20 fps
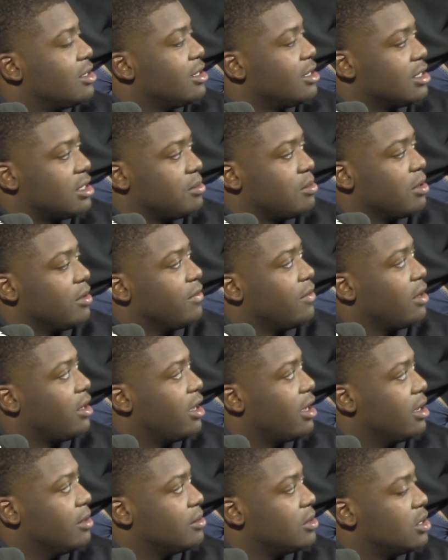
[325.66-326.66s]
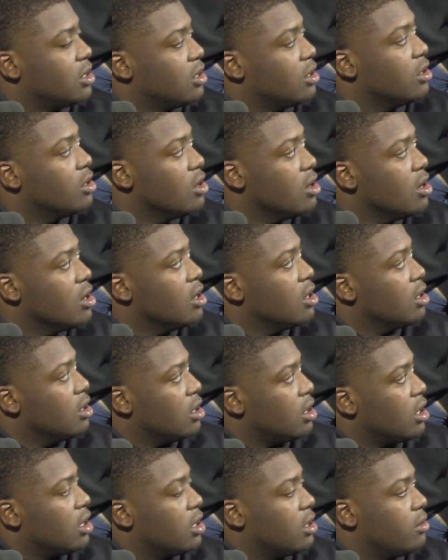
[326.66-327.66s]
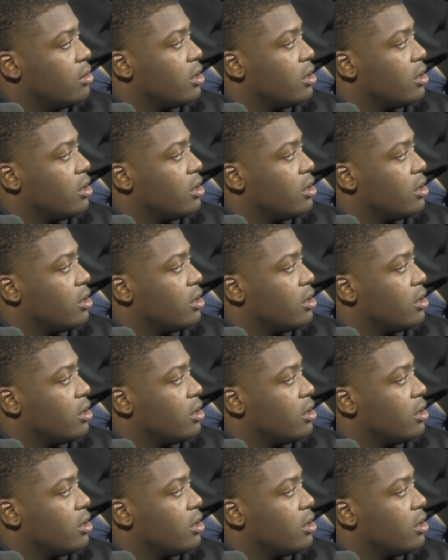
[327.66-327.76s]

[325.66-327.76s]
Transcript: thing as a perfect game. So uh,